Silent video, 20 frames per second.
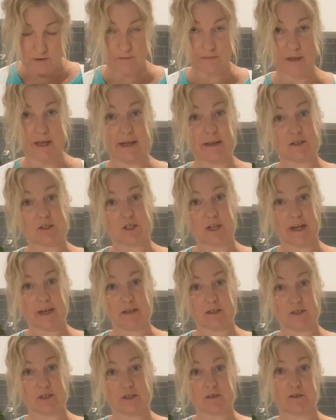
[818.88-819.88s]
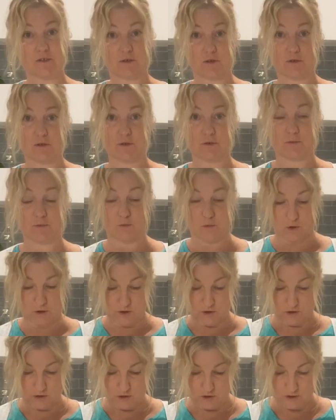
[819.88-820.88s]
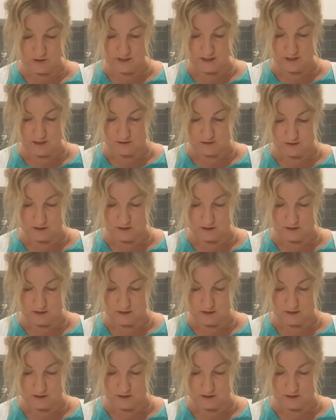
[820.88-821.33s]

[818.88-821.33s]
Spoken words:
and change it to what you're using.